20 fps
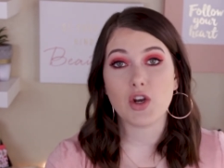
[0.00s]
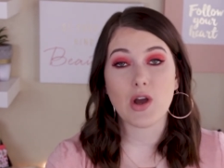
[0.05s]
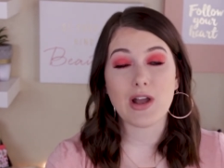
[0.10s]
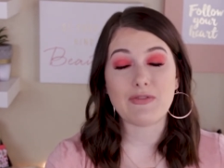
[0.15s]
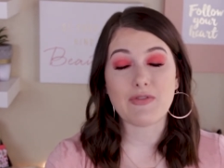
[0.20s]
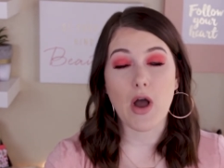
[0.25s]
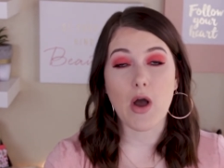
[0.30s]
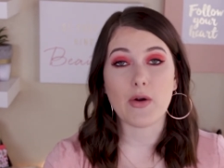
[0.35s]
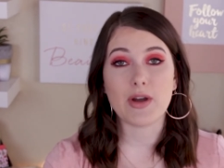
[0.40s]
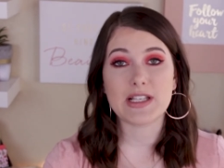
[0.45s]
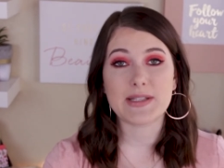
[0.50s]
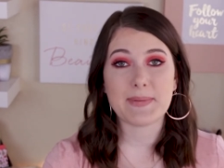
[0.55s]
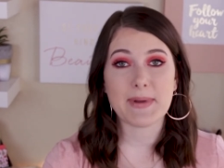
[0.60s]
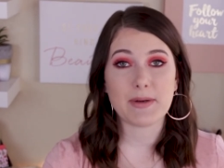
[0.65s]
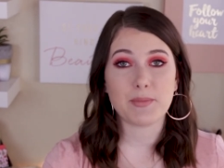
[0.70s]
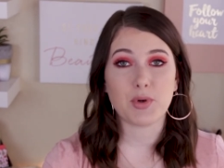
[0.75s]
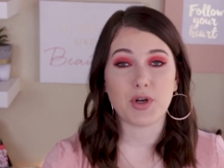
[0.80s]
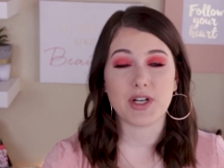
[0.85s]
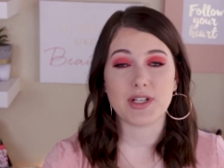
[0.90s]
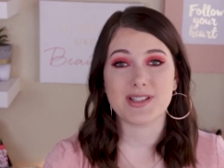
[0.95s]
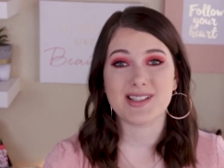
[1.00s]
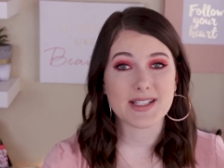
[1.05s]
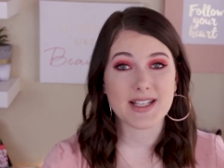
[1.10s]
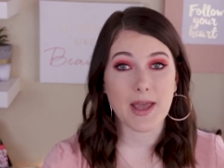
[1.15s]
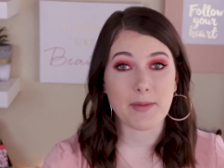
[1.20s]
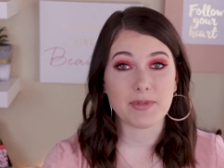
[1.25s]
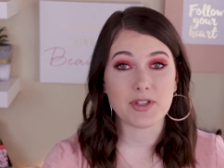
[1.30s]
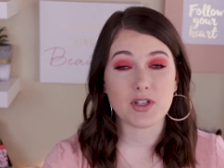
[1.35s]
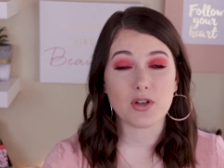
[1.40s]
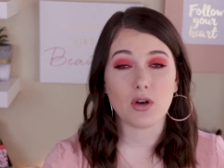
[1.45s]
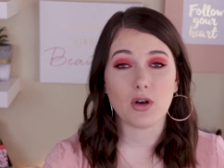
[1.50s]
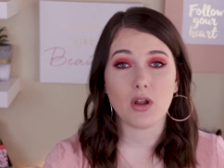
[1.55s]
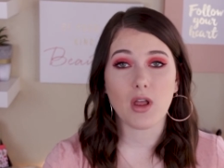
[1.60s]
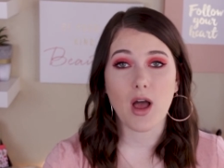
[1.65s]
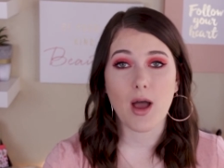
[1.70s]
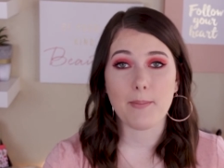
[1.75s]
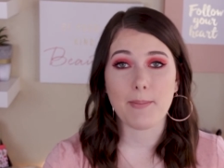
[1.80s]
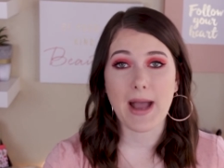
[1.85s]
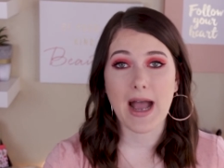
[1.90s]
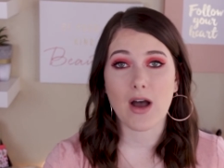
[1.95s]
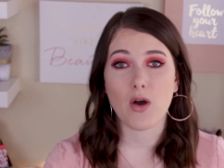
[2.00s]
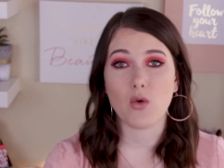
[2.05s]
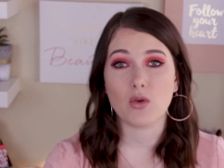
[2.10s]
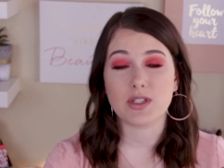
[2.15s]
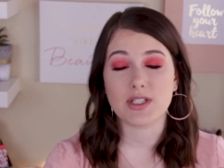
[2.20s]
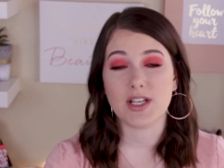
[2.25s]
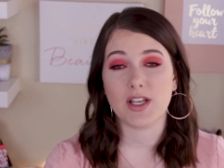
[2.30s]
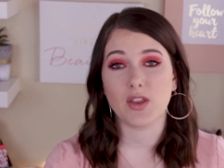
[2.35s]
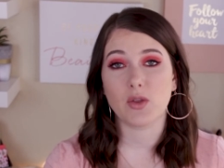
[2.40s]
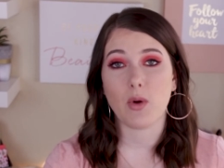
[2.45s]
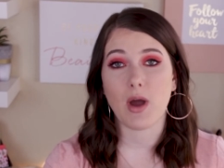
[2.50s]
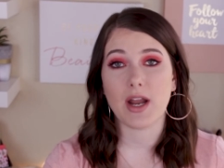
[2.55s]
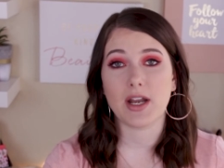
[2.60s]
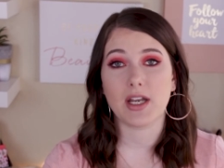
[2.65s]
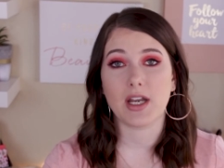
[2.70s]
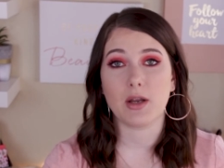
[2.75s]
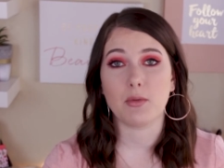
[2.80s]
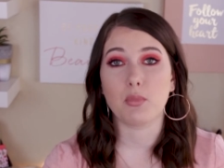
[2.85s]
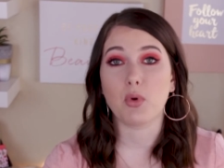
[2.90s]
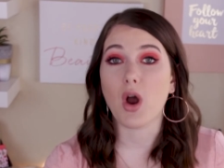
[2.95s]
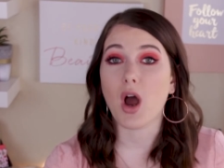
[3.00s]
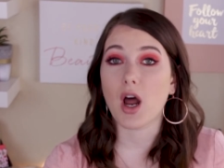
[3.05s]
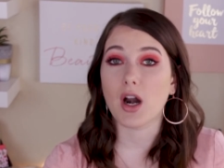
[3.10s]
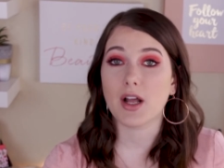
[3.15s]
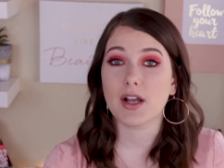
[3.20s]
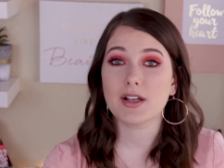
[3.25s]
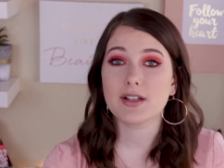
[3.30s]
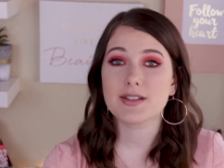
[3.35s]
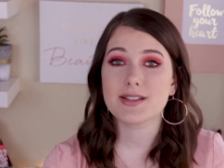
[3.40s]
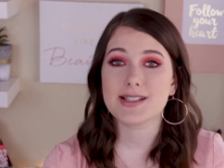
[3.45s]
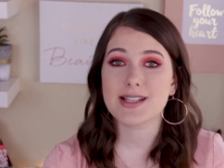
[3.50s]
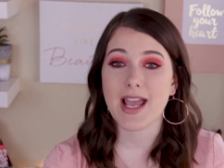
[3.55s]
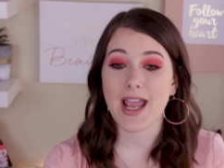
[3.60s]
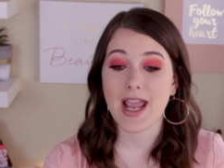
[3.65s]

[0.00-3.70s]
I've always been pretty skeptical about teeth whitening products,